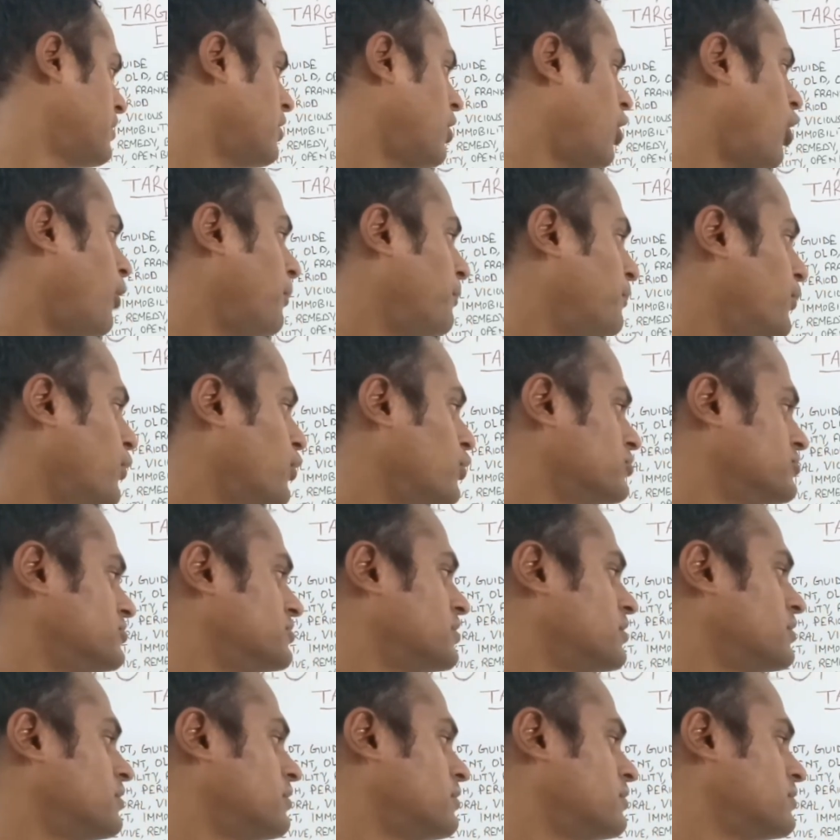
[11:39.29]

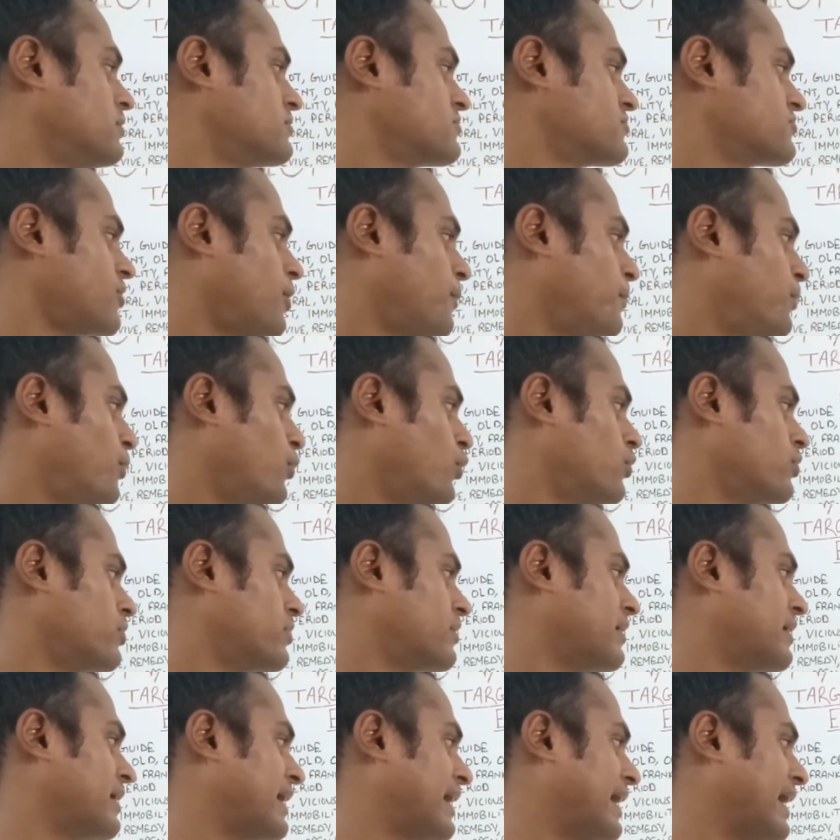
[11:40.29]
Oppose,
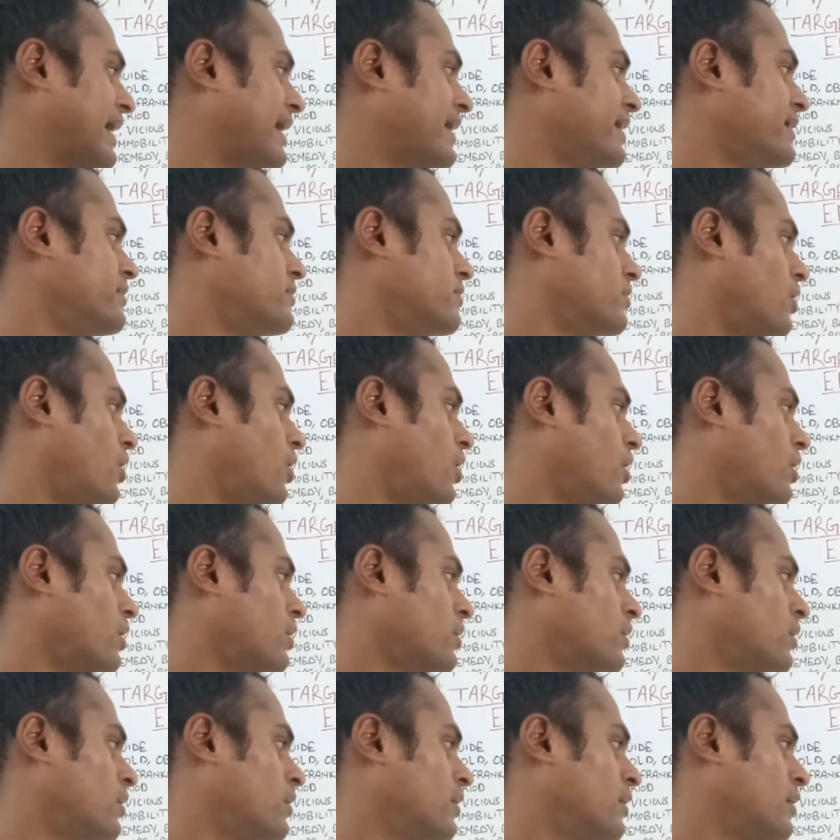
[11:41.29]
support, aid
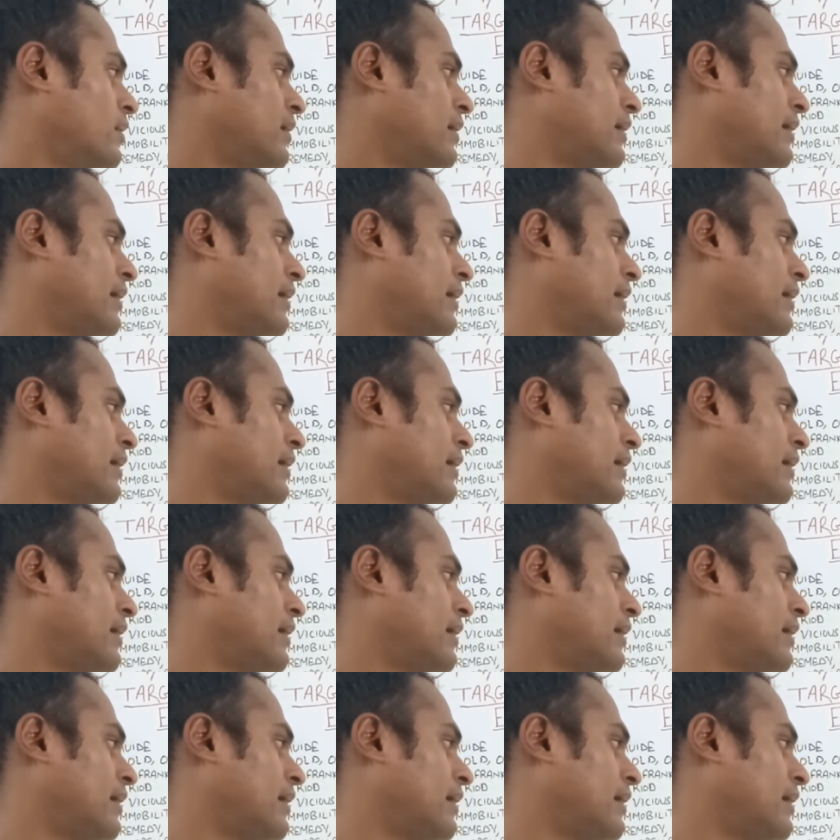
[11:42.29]
or